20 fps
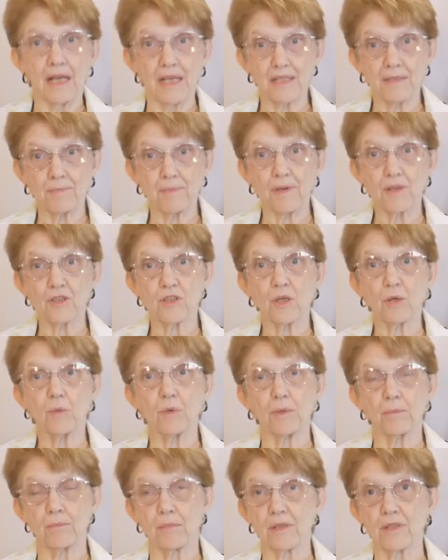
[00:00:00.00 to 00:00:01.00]
Especially
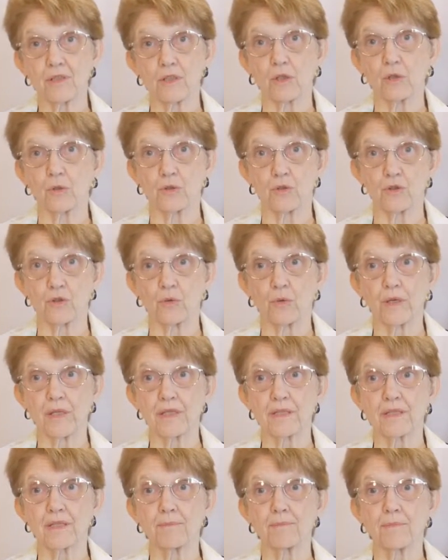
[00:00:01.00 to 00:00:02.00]
when muscle or
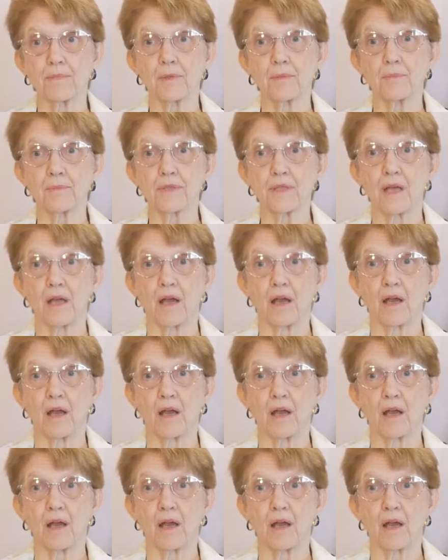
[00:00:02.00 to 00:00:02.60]
joint symptoms